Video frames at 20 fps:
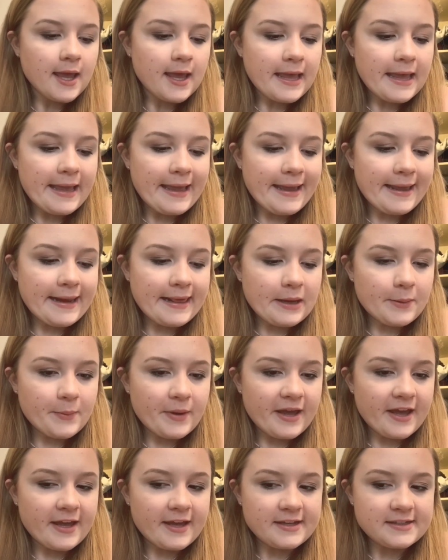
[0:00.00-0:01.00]

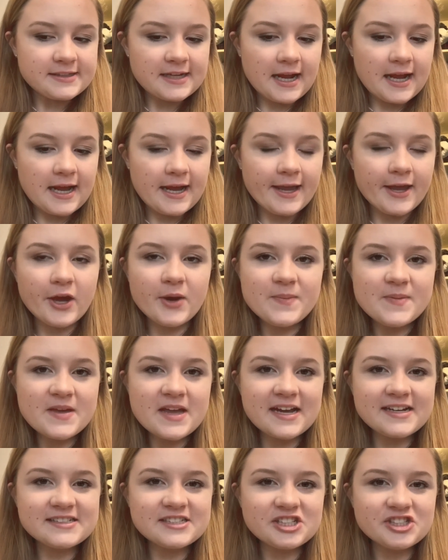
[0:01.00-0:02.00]
Anyways, I hope you
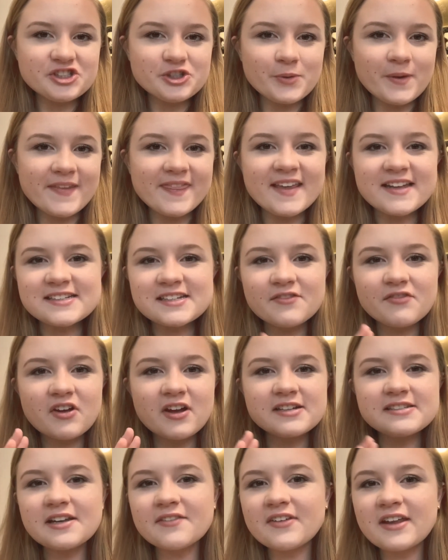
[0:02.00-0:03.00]
guys enjoyed this. If you
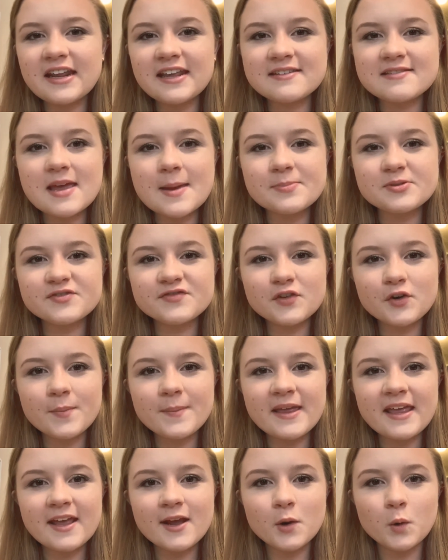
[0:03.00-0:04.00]
guys have any tips for
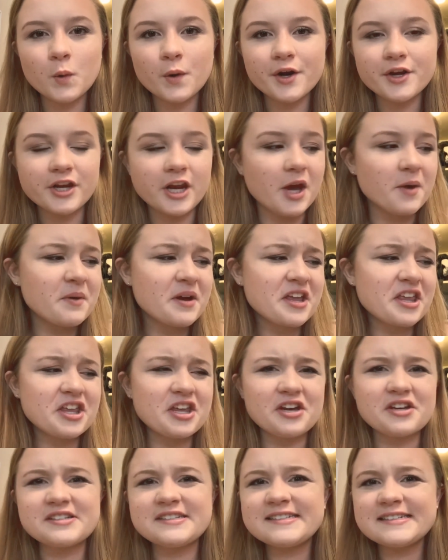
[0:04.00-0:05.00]
me or know a
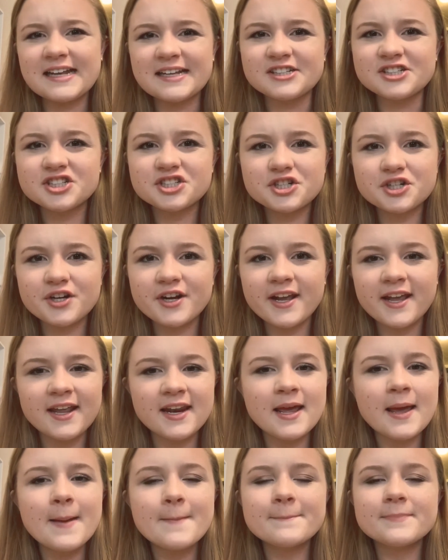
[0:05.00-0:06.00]
good
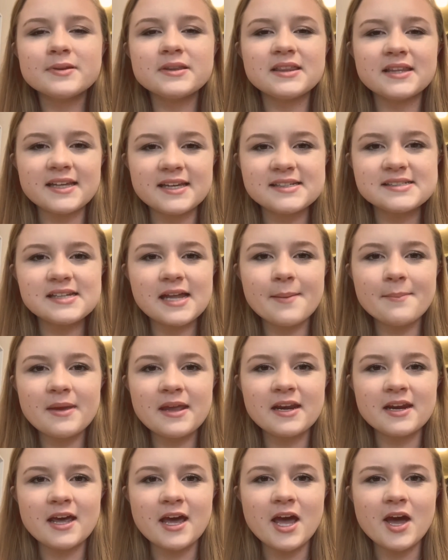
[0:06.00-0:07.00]
sunscreen, please let
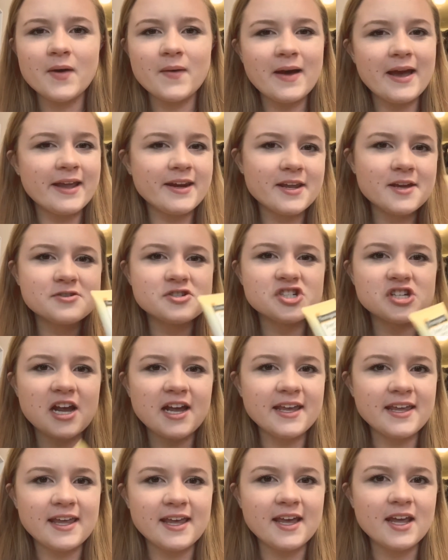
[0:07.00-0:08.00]
me know. I know
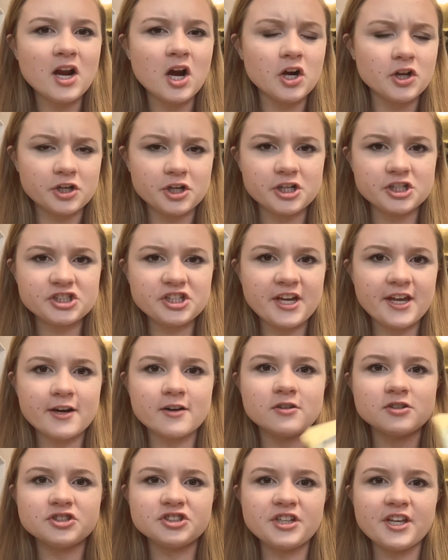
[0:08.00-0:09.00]
Cheyenne on her
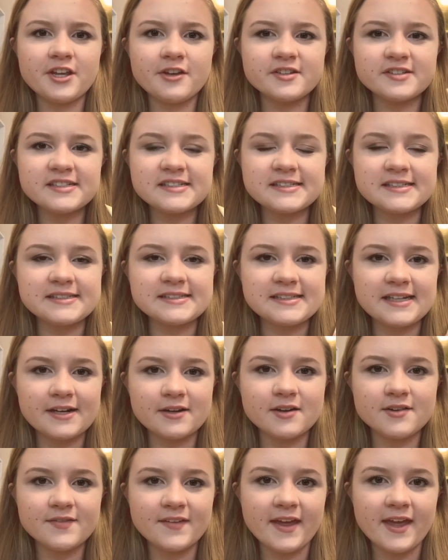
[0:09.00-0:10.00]
channel, she uses the
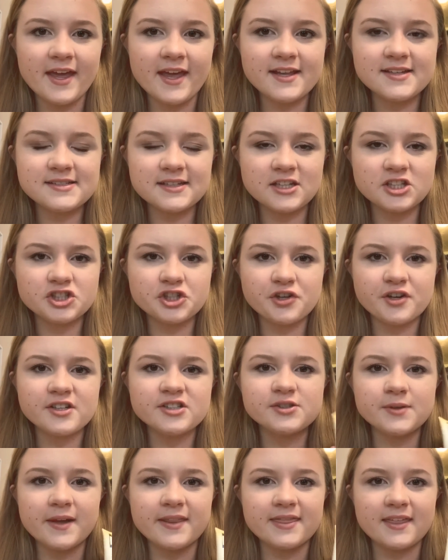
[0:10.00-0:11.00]
CeraVe
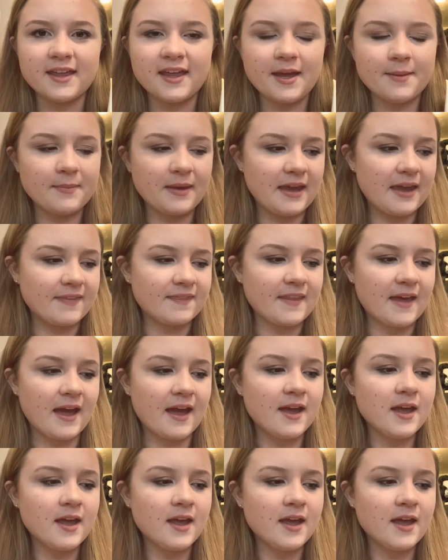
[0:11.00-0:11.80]
sunscreen, so I think I may get that.